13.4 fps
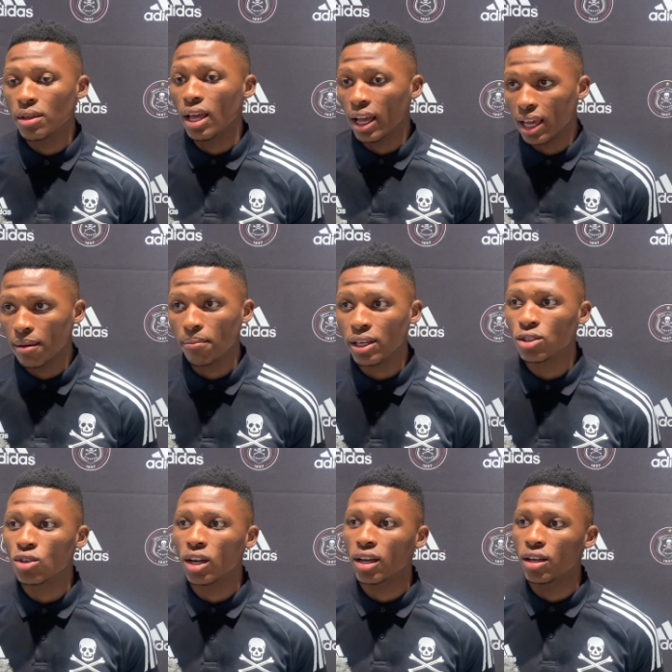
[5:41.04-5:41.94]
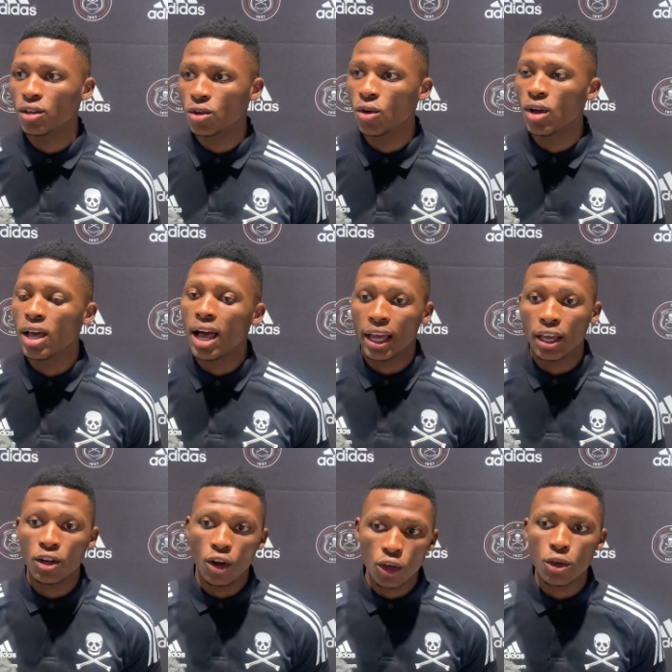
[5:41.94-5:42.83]
I can play striker. I
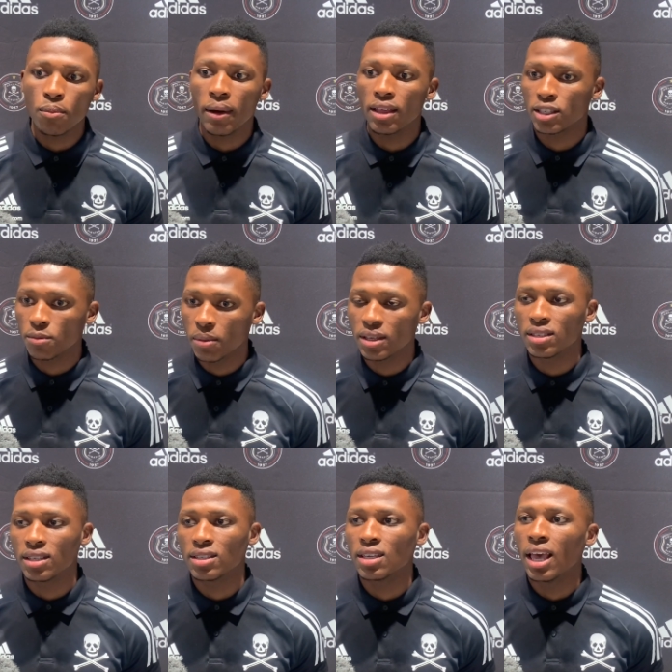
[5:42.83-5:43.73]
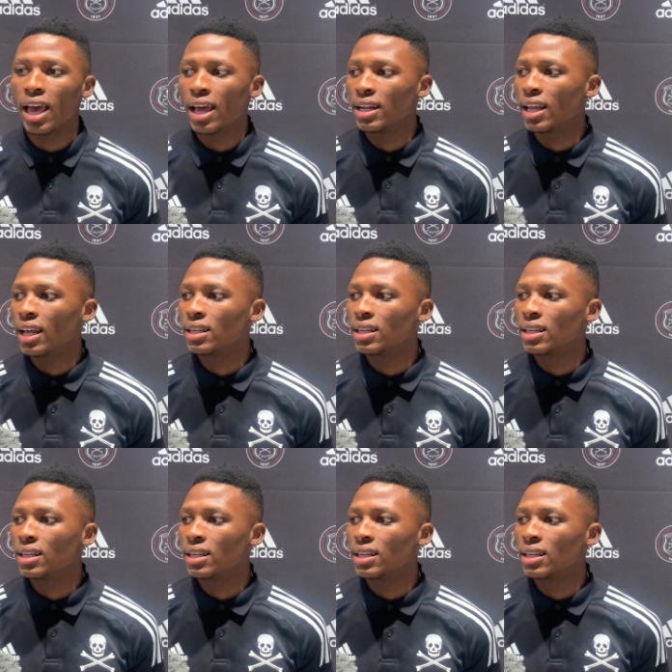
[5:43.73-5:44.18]
can occupy the spaces, and